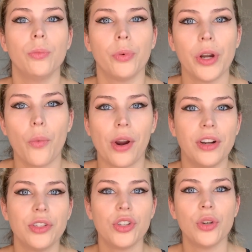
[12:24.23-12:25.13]
bring
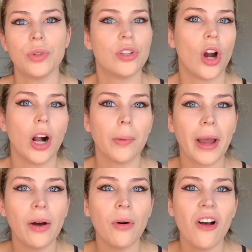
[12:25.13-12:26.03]
awareness to and talk
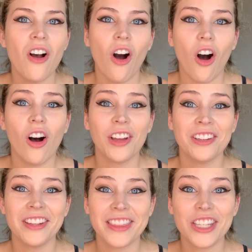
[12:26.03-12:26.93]
about
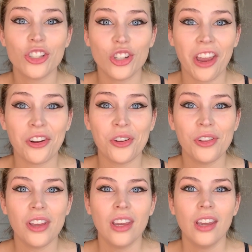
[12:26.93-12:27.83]
on this channel,